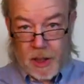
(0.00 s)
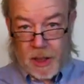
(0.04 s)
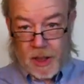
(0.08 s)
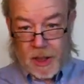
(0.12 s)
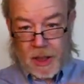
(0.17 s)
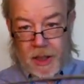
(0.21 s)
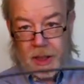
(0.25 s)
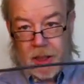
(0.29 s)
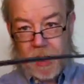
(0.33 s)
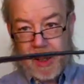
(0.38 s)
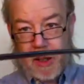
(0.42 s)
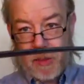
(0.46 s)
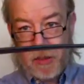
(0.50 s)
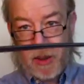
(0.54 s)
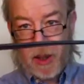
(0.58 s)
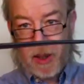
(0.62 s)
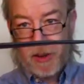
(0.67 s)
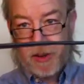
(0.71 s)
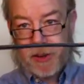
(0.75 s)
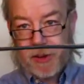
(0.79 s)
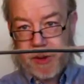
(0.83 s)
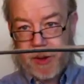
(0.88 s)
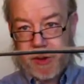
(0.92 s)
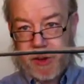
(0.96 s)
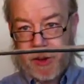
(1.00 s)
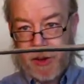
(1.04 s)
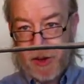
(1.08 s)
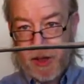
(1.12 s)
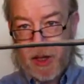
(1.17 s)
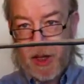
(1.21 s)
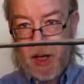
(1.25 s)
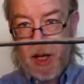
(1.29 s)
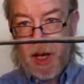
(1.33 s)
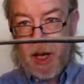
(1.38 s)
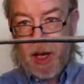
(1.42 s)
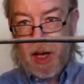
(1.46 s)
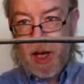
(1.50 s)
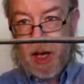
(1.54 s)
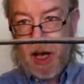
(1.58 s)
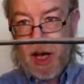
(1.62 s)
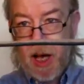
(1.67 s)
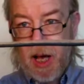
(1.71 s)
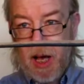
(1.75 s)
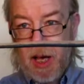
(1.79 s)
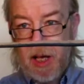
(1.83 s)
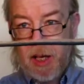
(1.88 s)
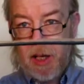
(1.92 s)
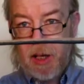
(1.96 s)
leather belts
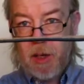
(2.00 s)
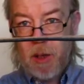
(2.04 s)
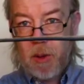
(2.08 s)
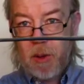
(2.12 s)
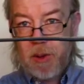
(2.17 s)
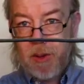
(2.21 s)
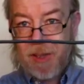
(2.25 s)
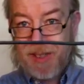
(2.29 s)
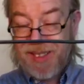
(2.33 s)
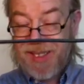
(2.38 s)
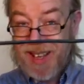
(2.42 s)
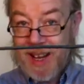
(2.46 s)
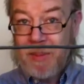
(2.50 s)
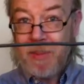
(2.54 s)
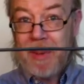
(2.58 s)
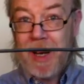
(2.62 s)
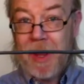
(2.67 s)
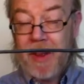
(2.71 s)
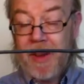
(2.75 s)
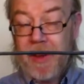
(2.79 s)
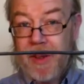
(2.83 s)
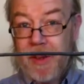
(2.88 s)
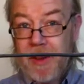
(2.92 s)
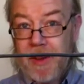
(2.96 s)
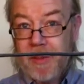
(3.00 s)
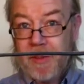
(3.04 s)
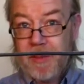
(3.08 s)
I use the same leather,